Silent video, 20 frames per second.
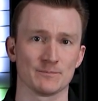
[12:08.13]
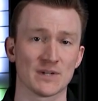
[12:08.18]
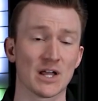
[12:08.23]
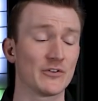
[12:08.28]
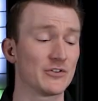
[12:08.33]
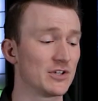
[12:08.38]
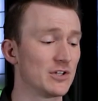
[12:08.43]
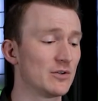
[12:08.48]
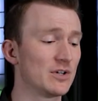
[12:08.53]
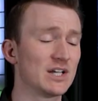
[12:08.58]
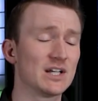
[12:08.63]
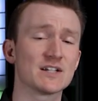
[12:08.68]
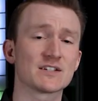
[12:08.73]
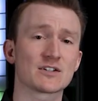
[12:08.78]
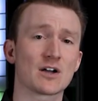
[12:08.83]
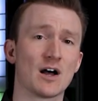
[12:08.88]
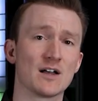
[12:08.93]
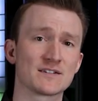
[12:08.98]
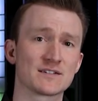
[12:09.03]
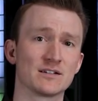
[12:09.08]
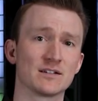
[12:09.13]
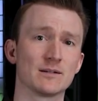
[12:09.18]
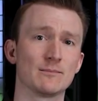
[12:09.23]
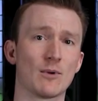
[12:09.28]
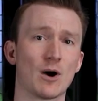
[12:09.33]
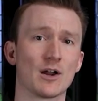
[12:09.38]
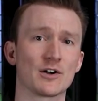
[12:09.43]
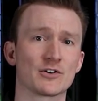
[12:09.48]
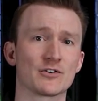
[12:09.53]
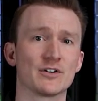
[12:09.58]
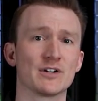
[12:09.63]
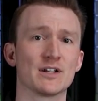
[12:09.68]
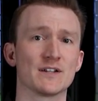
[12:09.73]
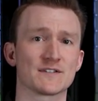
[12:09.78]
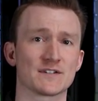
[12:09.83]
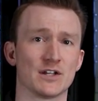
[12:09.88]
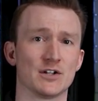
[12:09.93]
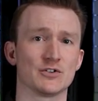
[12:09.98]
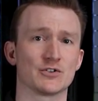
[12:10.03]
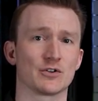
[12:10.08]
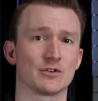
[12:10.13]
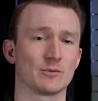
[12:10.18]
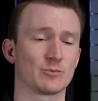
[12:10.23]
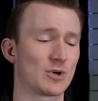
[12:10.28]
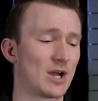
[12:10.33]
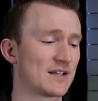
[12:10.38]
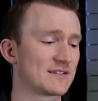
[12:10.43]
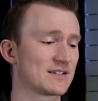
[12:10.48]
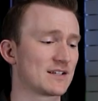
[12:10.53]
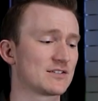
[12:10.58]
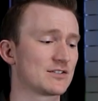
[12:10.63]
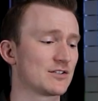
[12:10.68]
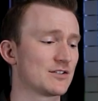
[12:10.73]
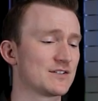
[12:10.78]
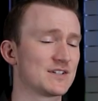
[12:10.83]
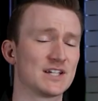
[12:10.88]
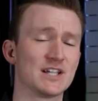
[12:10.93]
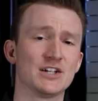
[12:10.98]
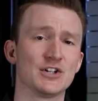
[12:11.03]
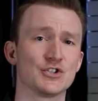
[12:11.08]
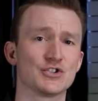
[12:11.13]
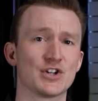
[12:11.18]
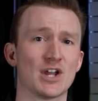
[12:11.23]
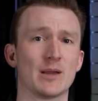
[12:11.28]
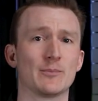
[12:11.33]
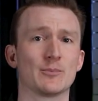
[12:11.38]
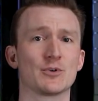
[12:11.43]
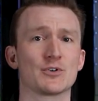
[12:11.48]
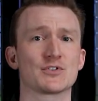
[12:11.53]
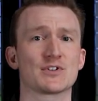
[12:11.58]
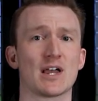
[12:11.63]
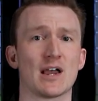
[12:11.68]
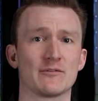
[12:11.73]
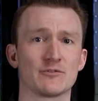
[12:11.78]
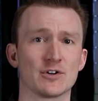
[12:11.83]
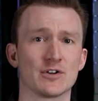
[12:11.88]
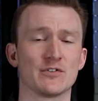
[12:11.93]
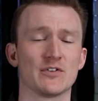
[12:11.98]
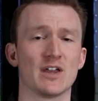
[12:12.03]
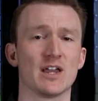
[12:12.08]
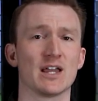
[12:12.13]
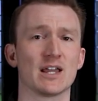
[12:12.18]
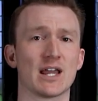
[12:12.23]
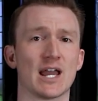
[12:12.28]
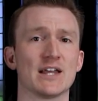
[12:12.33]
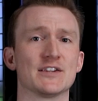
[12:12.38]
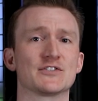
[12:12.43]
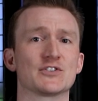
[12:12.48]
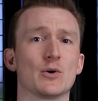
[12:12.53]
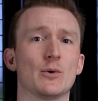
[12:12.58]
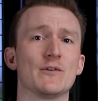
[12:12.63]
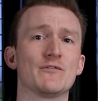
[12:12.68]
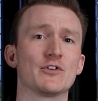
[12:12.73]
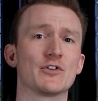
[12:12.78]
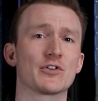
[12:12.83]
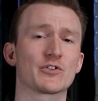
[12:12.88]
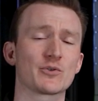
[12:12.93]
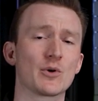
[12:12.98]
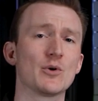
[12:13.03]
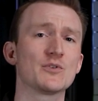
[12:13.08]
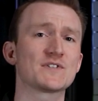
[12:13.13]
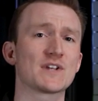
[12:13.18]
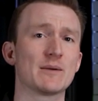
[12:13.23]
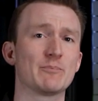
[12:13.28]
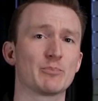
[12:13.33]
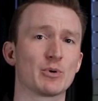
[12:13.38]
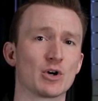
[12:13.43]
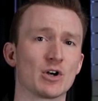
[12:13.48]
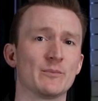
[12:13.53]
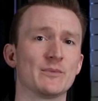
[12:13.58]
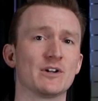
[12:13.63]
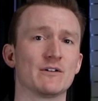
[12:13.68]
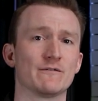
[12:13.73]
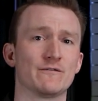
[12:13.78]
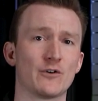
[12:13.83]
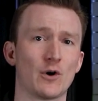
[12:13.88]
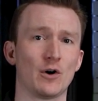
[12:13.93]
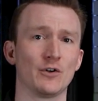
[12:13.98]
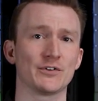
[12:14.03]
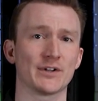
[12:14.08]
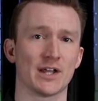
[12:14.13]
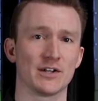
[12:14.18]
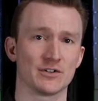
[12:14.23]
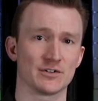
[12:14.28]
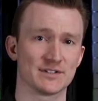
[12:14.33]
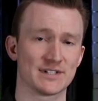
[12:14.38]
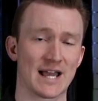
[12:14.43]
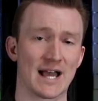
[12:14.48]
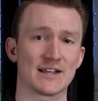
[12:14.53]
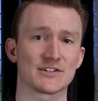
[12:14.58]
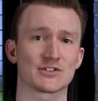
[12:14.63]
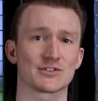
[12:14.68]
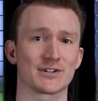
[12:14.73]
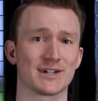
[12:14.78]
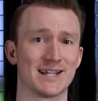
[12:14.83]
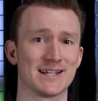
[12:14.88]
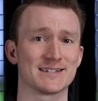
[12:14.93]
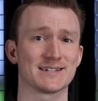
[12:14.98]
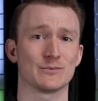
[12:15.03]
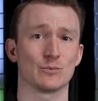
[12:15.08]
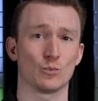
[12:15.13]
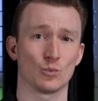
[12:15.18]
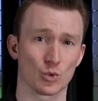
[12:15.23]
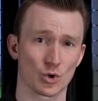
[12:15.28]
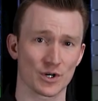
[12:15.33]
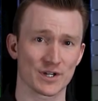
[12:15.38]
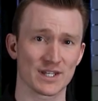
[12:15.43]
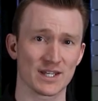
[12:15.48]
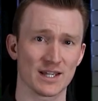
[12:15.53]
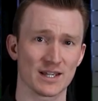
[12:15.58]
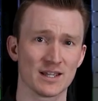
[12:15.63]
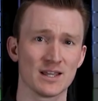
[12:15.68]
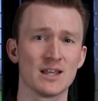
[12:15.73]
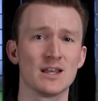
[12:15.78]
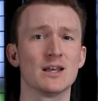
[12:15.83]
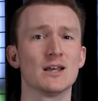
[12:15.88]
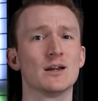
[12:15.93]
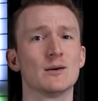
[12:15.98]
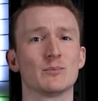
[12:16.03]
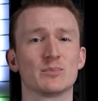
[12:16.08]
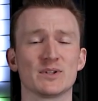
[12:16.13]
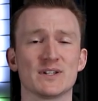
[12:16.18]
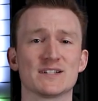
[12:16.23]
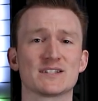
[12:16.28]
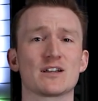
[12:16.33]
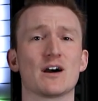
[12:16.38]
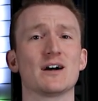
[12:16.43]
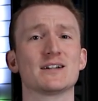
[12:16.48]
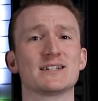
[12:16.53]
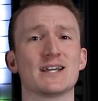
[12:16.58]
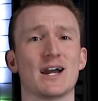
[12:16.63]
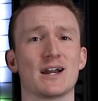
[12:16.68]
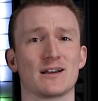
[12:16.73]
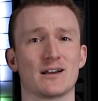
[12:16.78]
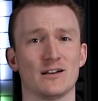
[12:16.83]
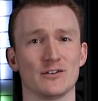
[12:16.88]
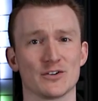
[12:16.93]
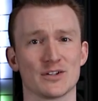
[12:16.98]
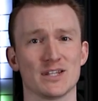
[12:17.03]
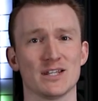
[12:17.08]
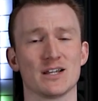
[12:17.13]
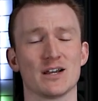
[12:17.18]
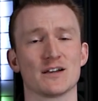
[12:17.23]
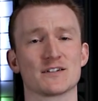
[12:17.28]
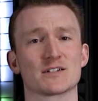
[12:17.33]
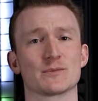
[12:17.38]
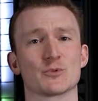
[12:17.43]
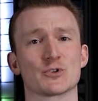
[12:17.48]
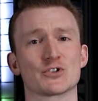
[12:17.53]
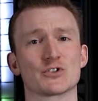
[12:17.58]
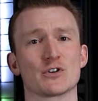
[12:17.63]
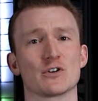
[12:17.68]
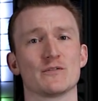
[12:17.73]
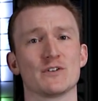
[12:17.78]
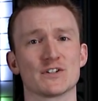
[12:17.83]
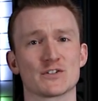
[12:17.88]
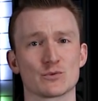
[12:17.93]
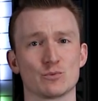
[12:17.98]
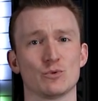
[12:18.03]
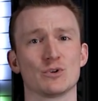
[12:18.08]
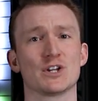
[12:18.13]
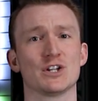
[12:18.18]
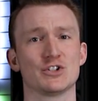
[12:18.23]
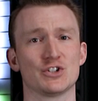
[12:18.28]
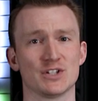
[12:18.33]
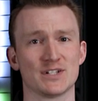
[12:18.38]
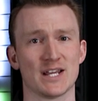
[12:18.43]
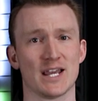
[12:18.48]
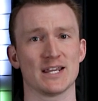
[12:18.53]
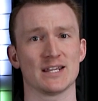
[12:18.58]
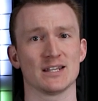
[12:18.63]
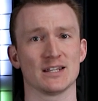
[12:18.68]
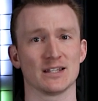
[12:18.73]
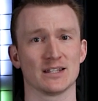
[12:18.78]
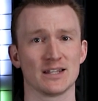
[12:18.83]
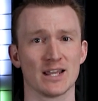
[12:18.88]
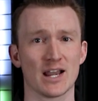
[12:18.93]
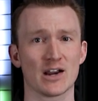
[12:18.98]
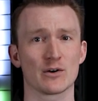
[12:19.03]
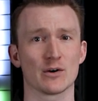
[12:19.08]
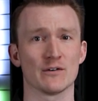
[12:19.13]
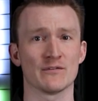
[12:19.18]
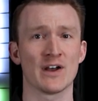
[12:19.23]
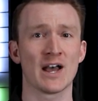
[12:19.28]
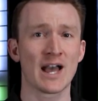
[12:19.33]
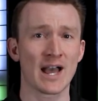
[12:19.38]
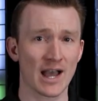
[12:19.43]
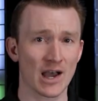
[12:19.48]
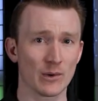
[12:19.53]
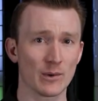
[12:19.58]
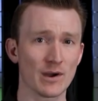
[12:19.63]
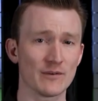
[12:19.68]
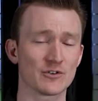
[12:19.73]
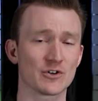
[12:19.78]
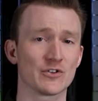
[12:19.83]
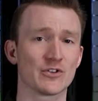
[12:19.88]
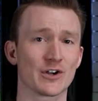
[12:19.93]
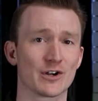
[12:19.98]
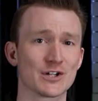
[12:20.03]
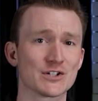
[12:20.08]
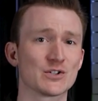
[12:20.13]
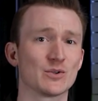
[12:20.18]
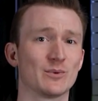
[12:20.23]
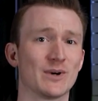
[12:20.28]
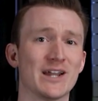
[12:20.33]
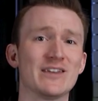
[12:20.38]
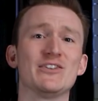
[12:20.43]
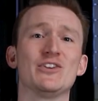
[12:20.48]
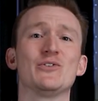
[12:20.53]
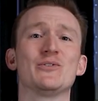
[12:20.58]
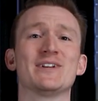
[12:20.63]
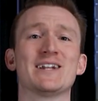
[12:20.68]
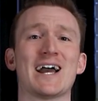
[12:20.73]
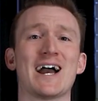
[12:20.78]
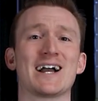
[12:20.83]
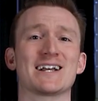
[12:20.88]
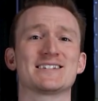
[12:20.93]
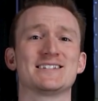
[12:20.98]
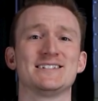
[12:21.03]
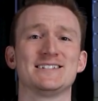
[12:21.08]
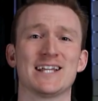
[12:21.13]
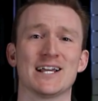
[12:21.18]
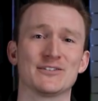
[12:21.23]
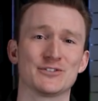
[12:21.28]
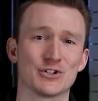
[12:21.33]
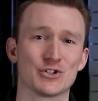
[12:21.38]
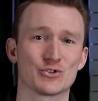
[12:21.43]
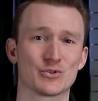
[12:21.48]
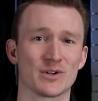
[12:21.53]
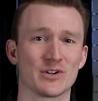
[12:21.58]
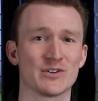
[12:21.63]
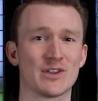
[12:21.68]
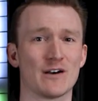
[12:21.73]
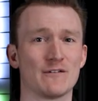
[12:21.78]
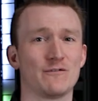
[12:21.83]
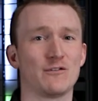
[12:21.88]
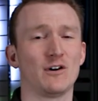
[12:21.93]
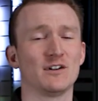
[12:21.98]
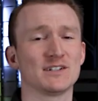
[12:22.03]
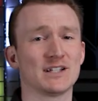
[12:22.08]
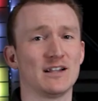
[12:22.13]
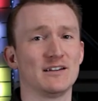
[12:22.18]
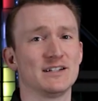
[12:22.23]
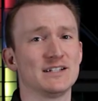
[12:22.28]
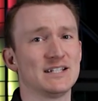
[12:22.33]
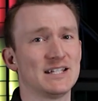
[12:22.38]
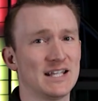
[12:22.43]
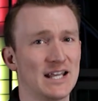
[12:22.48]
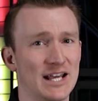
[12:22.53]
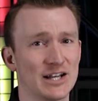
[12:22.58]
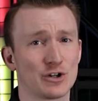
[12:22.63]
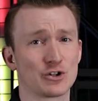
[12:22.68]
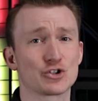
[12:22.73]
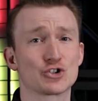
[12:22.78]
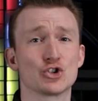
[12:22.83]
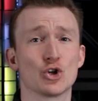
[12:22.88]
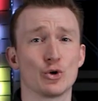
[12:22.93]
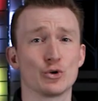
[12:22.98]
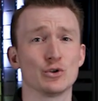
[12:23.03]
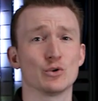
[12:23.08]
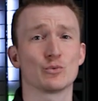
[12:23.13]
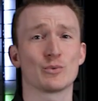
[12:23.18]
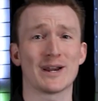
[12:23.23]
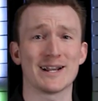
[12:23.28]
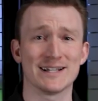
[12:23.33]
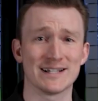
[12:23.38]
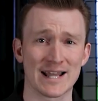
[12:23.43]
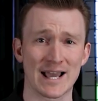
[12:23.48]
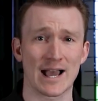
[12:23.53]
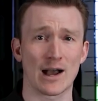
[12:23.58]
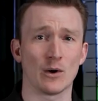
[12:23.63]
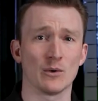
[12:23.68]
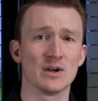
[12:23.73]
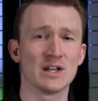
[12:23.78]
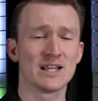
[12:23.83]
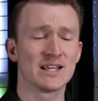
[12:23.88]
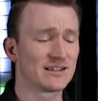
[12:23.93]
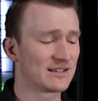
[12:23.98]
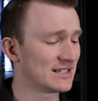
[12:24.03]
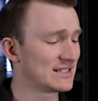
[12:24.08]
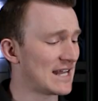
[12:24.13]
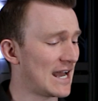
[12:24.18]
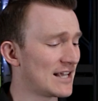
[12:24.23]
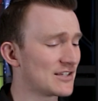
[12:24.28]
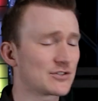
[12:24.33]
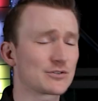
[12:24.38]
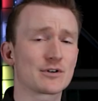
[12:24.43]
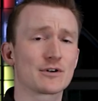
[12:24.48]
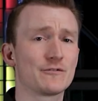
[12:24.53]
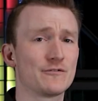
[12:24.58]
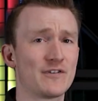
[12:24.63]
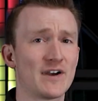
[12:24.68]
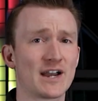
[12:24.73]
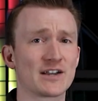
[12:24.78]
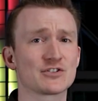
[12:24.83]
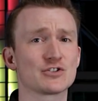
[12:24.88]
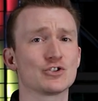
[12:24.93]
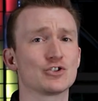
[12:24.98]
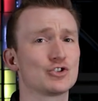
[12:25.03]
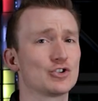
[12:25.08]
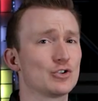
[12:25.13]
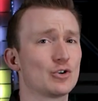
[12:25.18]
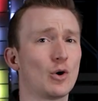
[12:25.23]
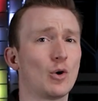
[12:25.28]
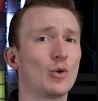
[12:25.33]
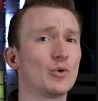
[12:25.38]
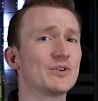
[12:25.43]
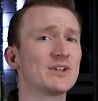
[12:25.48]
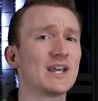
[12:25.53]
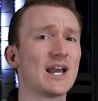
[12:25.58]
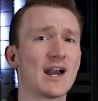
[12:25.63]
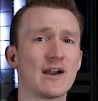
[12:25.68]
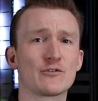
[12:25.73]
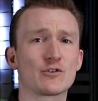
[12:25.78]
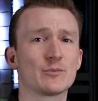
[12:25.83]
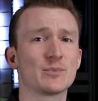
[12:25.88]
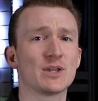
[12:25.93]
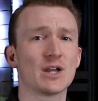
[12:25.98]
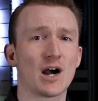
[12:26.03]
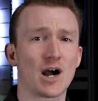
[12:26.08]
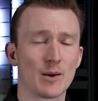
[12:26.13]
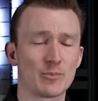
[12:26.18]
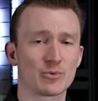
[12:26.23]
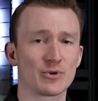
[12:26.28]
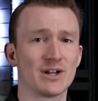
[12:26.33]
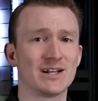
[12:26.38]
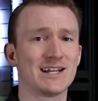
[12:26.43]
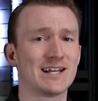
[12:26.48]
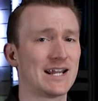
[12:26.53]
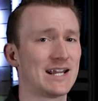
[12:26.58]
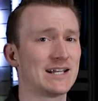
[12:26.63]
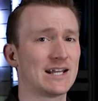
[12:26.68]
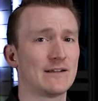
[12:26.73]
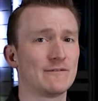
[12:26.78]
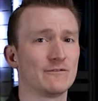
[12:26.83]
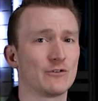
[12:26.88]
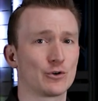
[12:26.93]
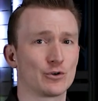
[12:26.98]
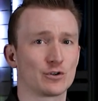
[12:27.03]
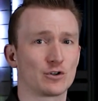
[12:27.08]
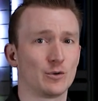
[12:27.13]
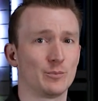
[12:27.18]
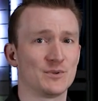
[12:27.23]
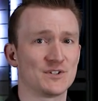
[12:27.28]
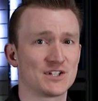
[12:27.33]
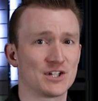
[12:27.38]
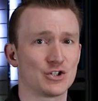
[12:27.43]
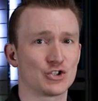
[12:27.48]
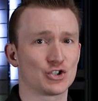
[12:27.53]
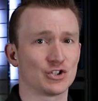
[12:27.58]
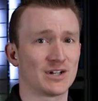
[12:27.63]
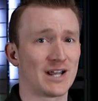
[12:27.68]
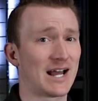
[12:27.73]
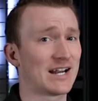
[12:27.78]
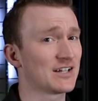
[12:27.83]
Now the unit is constantly monitoring its internal processors, heating chambers, everything. And so if it throws a permanent fault and your Dazzler isn't working, please contact ColorKey customer service. We'll get you taken care of. However, there is a way that you can accidentally trigger that fault LED, and I'll show you right now. The Dazzler FX should only ever be operated in a vertical position.